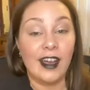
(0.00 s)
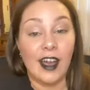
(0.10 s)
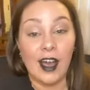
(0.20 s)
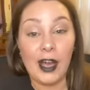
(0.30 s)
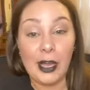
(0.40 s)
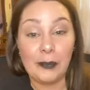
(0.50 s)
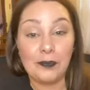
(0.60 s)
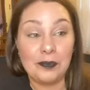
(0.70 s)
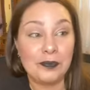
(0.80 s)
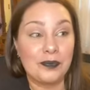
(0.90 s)
And
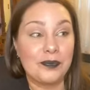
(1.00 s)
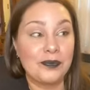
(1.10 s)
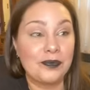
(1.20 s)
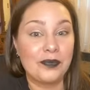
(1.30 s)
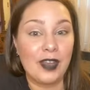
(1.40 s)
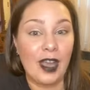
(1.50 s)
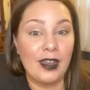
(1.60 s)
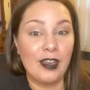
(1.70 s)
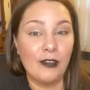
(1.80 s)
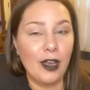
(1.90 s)

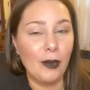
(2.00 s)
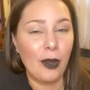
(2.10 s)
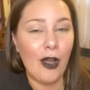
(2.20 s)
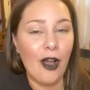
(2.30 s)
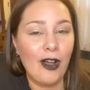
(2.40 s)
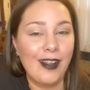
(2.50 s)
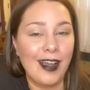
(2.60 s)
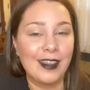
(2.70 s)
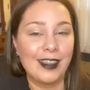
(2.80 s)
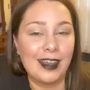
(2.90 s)
if I recall, I
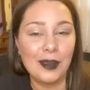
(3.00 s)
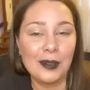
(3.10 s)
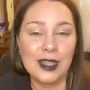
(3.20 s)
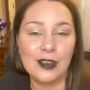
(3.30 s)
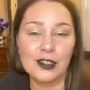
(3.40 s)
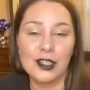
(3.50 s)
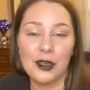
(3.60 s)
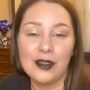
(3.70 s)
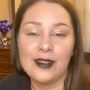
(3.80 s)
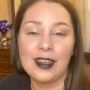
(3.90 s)
think it was actually,
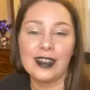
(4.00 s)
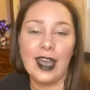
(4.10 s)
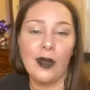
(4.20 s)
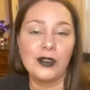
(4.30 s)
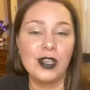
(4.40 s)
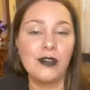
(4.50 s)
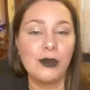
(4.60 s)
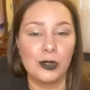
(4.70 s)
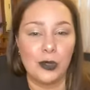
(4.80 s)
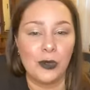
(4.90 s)
like, the outside of it
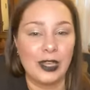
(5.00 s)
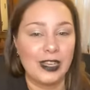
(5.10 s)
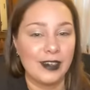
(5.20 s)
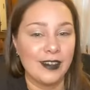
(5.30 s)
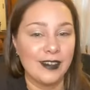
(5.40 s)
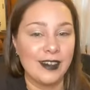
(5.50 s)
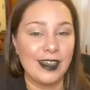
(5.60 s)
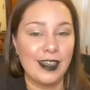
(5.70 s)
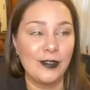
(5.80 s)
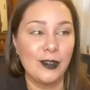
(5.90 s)
was green. Like,
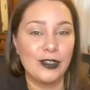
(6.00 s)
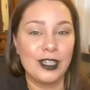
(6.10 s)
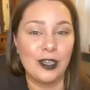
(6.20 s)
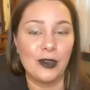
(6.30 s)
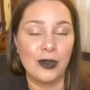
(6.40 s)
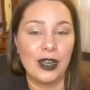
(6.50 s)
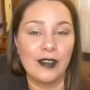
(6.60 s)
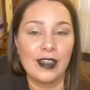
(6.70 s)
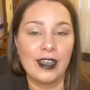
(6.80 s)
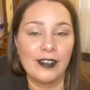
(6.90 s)
it looked like a crayon.
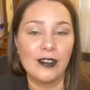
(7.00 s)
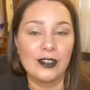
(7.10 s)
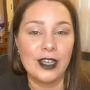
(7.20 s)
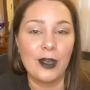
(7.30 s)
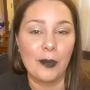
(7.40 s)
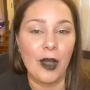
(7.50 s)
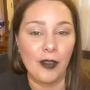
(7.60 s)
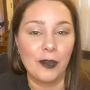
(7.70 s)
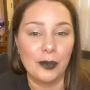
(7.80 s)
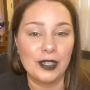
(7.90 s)
Like, it looked like a
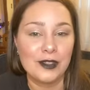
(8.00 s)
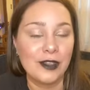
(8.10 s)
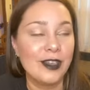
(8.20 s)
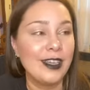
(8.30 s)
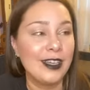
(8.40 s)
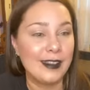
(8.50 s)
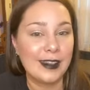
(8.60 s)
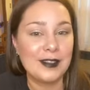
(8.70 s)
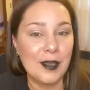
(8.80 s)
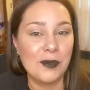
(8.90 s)
colored pencil. The
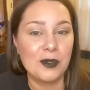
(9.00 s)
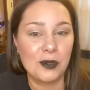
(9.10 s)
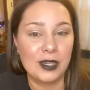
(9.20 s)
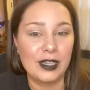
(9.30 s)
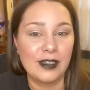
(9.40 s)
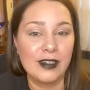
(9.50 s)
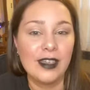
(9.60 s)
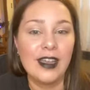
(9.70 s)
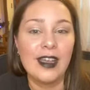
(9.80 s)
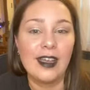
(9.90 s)
outside was green,
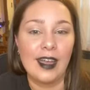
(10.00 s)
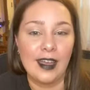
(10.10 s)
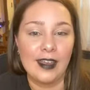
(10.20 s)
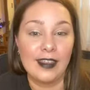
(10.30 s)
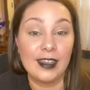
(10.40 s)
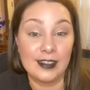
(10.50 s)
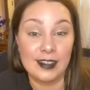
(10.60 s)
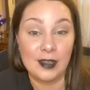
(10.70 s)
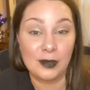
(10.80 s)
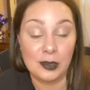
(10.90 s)
and the
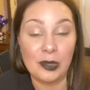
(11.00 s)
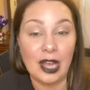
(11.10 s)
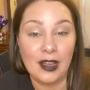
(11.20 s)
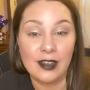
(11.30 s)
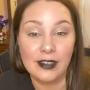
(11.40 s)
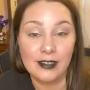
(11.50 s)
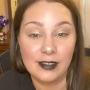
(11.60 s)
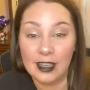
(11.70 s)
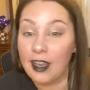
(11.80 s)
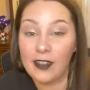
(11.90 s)
inside was a black,
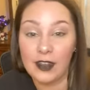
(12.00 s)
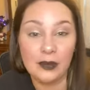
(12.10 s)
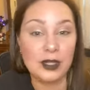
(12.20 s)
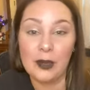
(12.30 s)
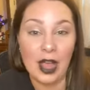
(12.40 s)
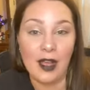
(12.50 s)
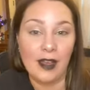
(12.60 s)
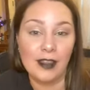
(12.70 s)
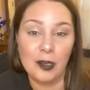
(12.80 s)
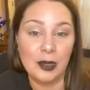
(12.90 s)
like, eyeliner. It was a black
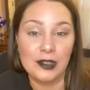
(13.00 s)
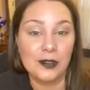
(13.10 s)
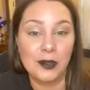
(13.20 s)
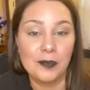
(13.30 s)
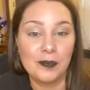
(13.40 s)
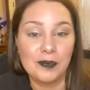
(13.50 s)
eyeliner pencil.